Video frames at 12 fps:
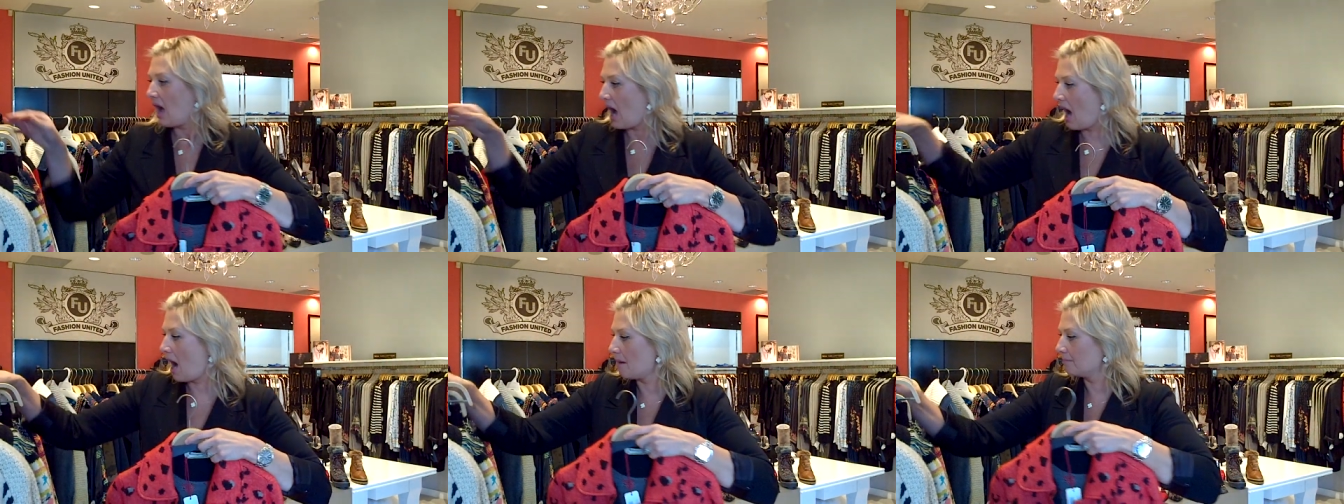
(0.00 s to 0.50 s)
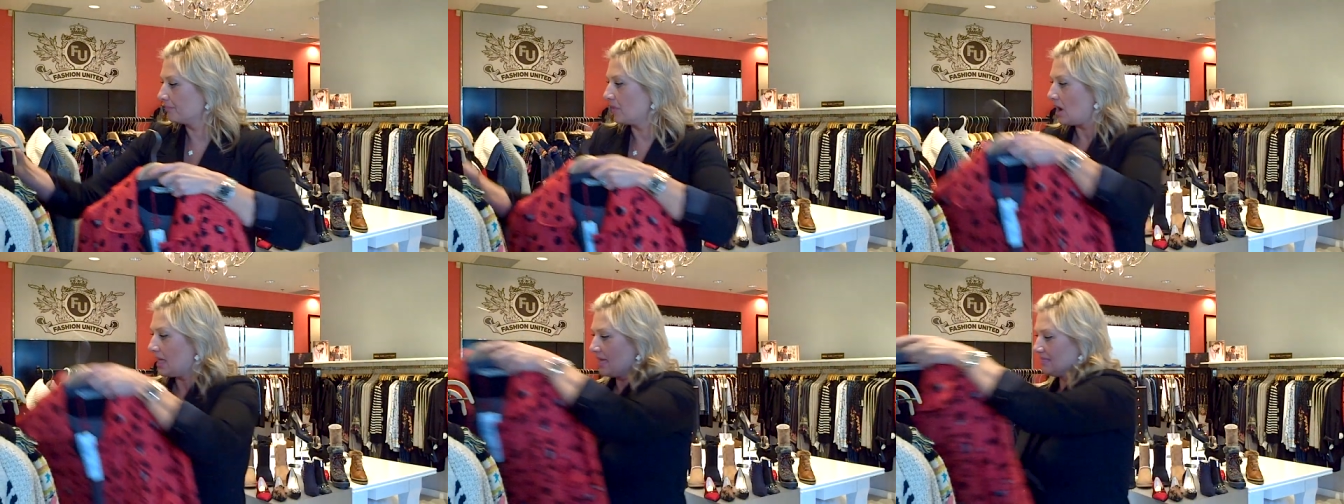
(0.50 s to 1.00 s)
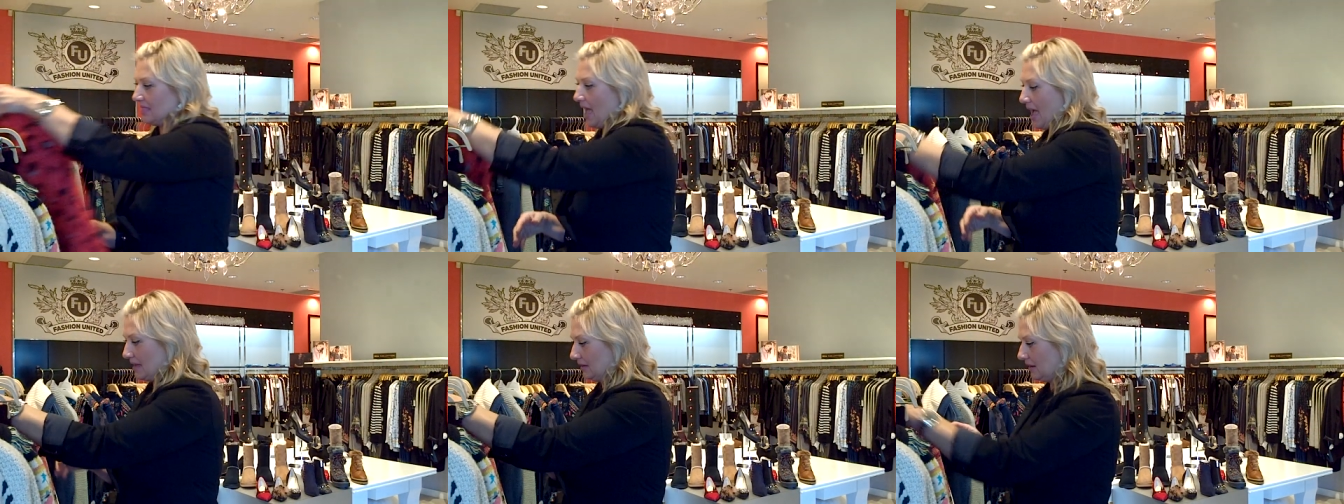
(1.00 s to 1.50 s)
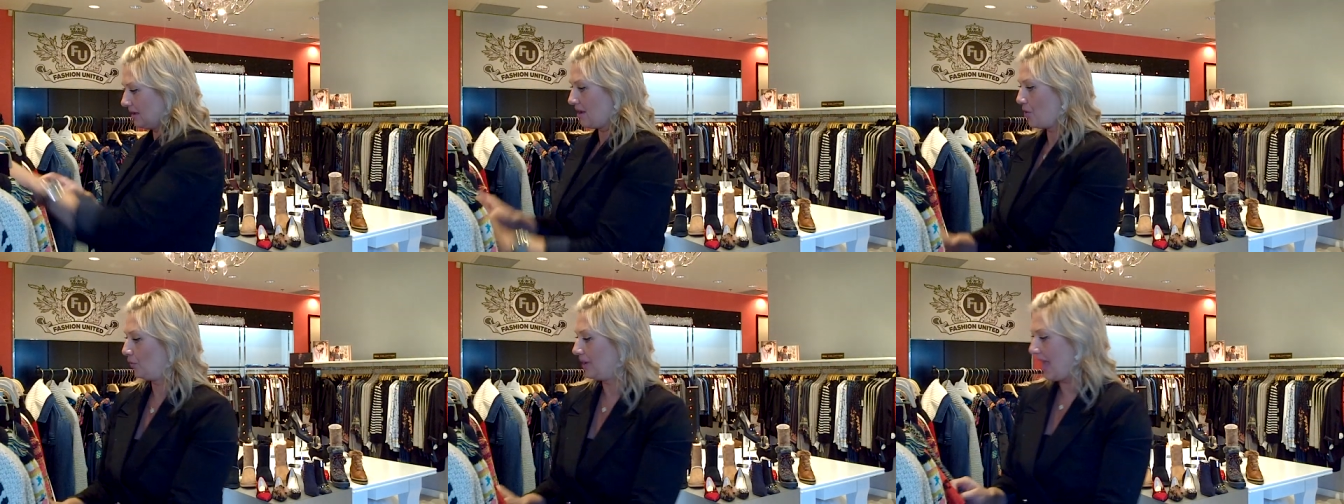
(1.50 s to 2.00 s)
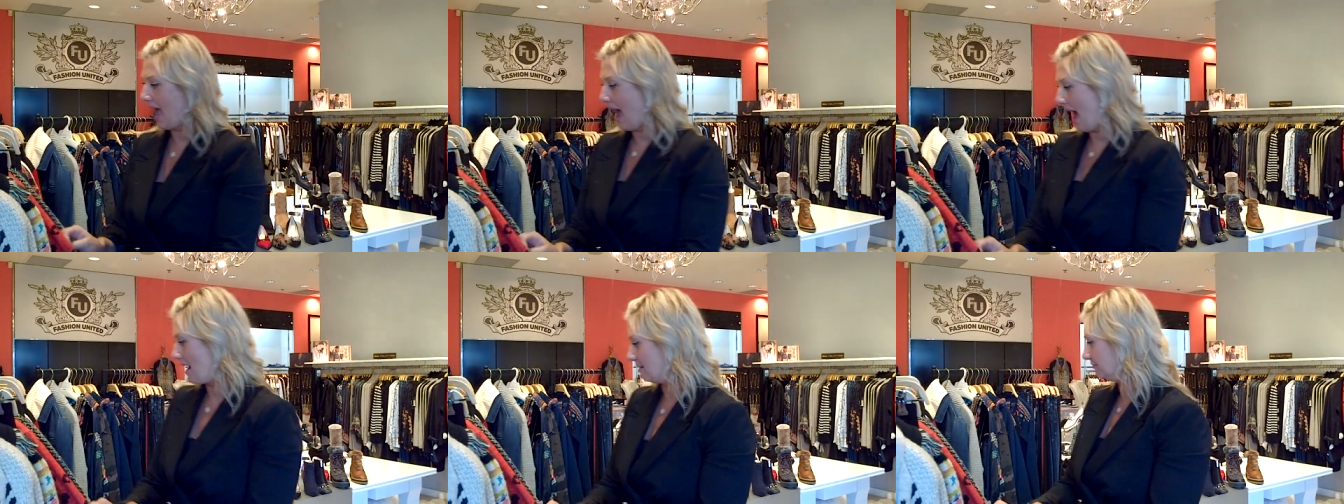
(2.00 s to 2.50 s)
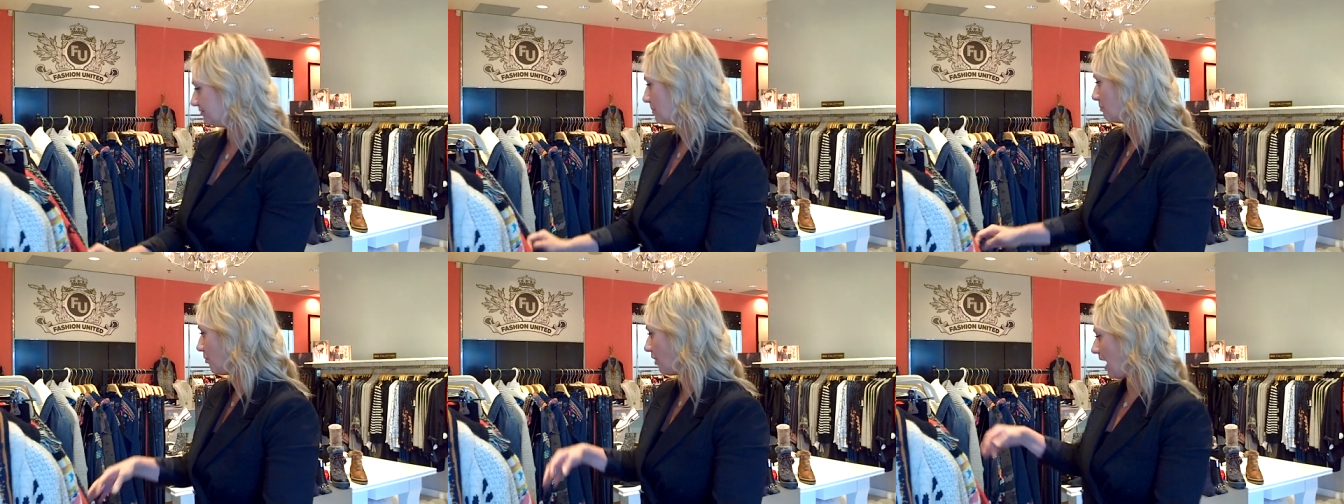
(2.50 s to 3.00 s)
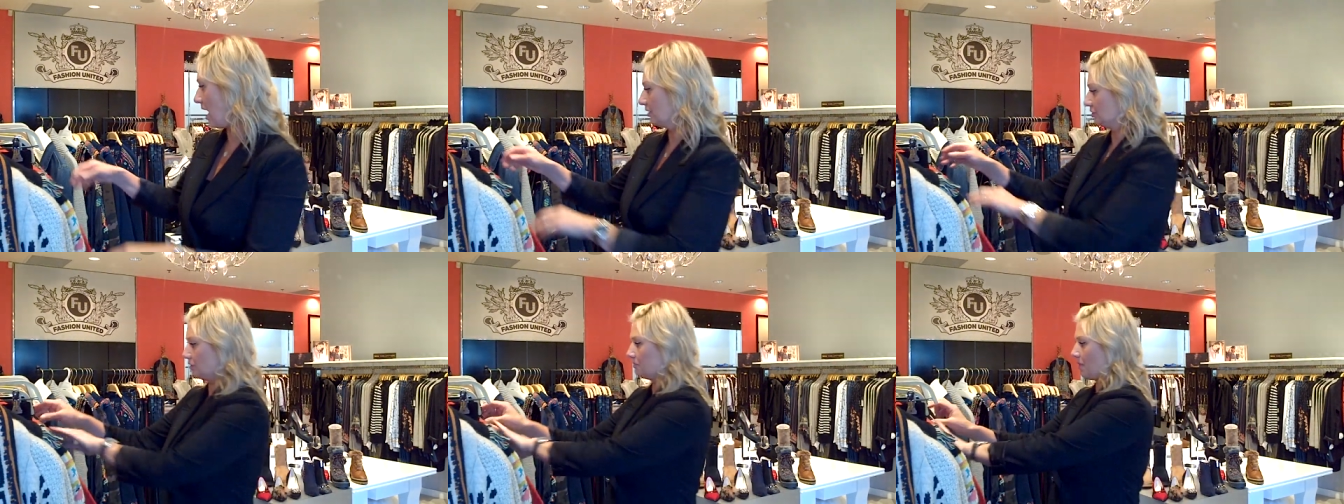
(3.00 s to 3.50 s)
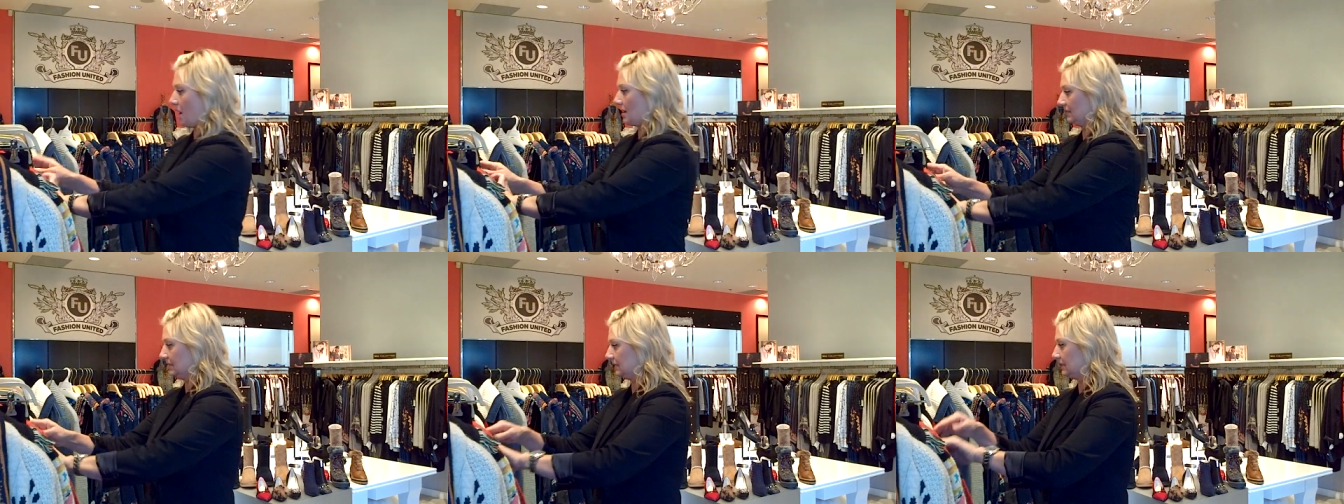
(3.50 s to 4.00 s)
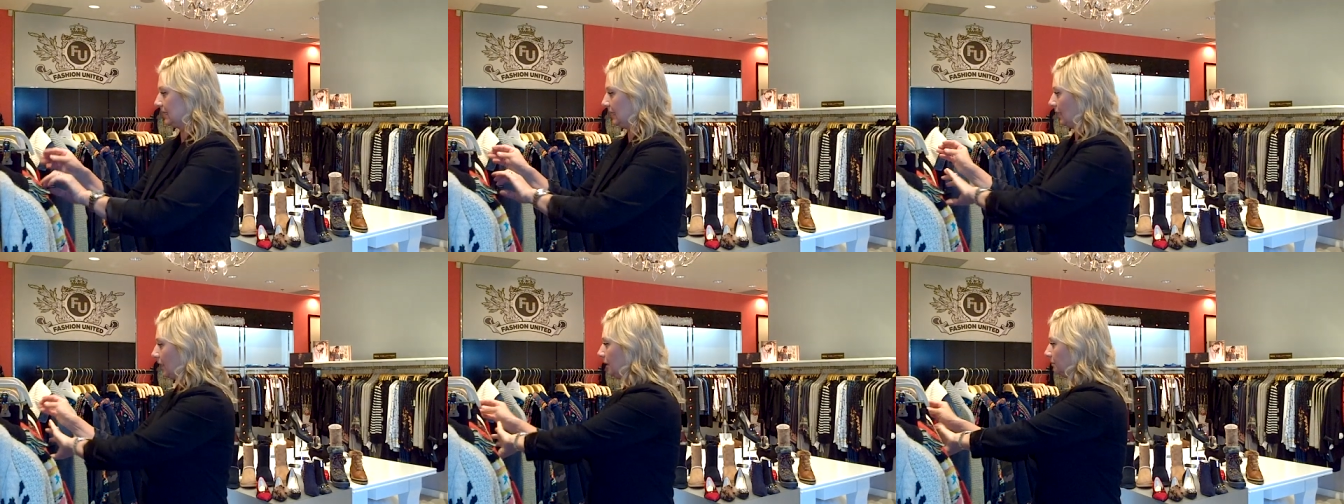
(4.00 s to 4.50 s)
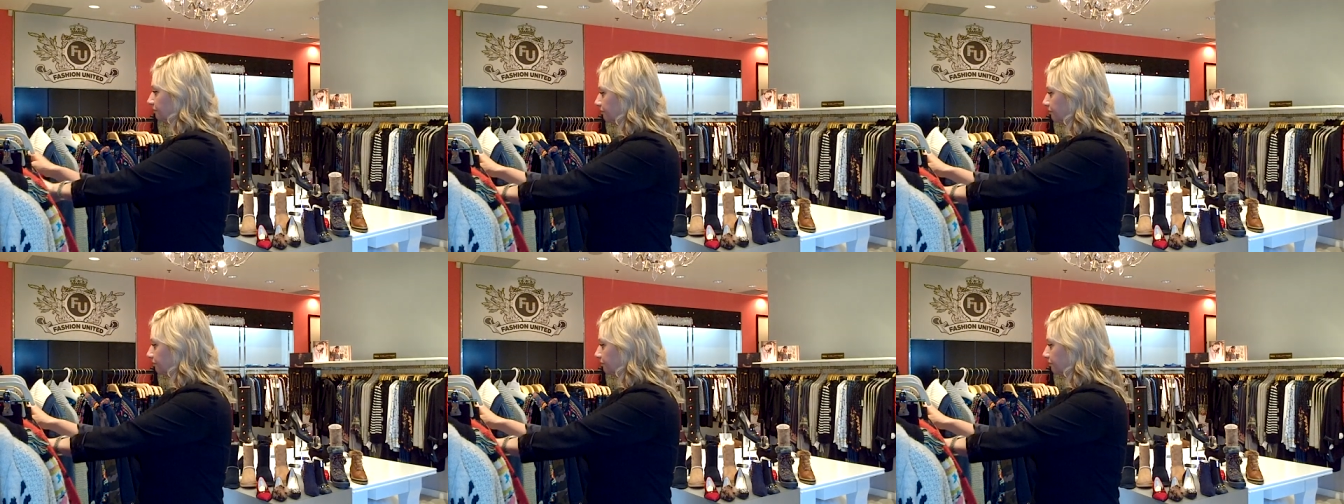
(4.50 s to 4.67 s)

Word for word: Um, and then we have more Aldo Martins here.